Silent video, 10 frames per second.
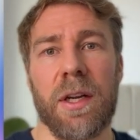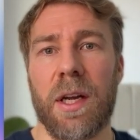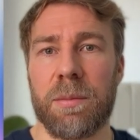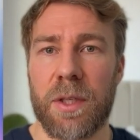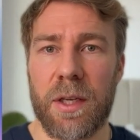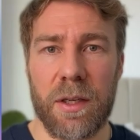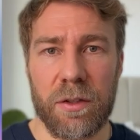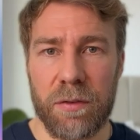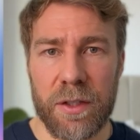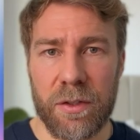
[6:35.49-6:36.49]
and update
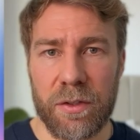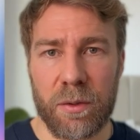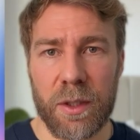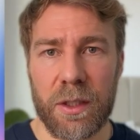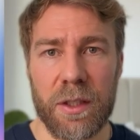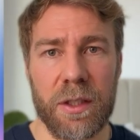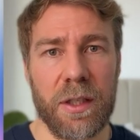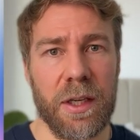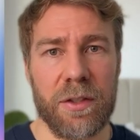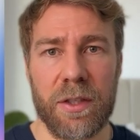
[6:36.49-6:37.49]
interfaces
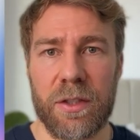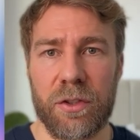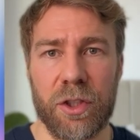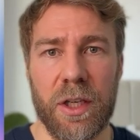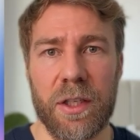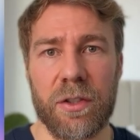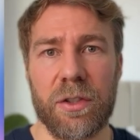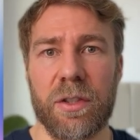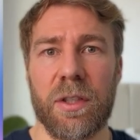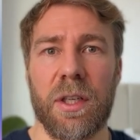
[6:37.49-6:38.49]
quickly as needs
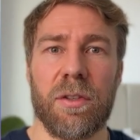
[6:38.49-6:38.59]
change.